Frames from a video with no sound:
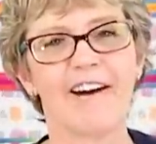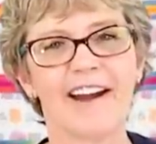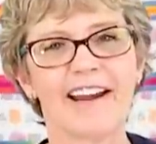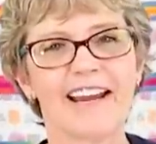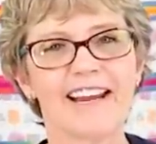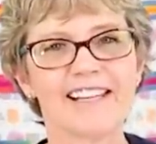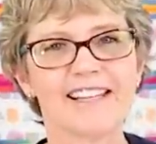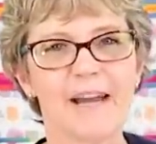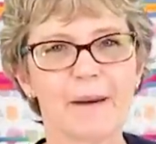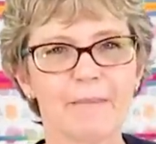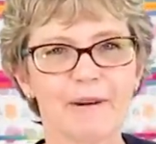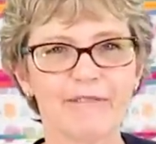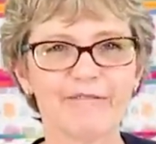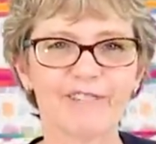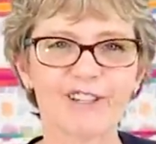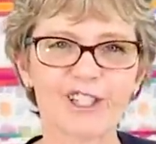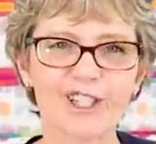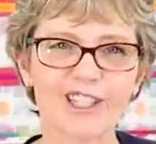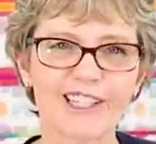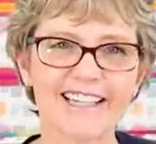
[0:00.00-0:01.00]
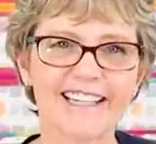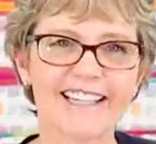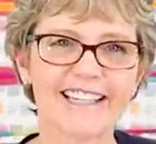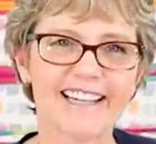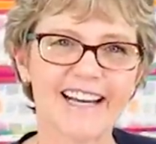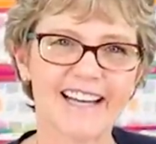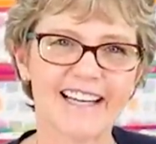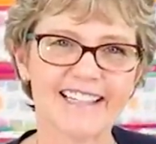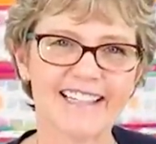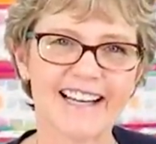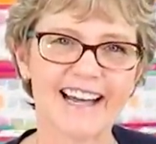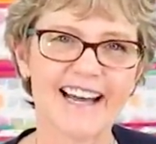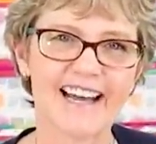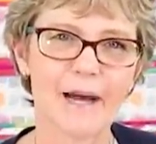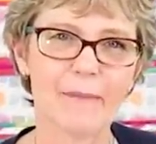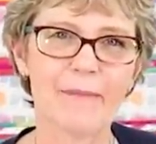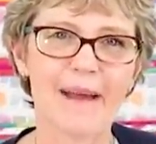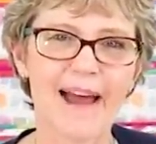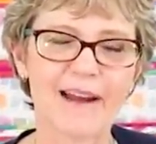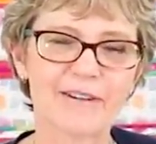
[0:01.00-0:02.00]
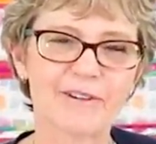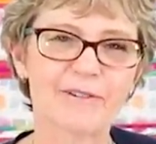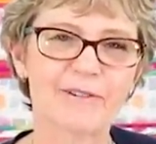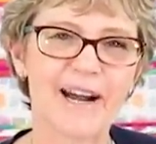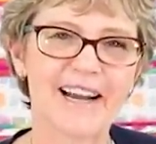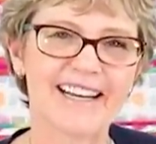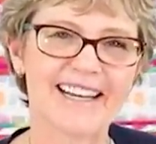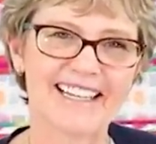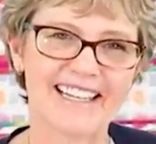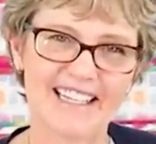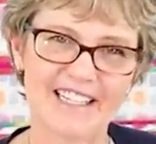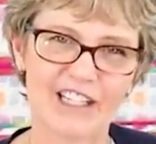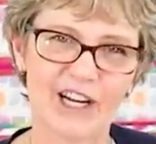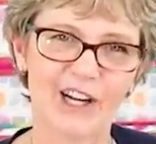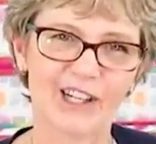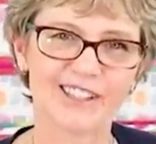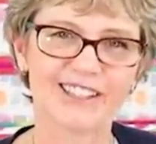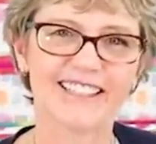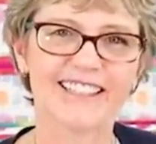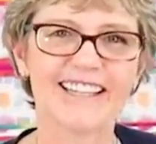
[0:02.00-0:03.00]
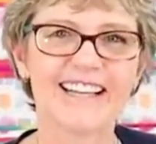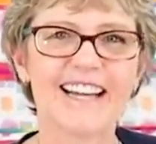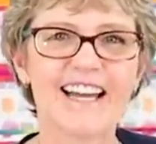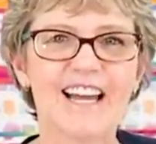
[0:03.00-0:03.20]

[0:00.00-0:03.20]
I guess I'm officially an, a pattern writing adult.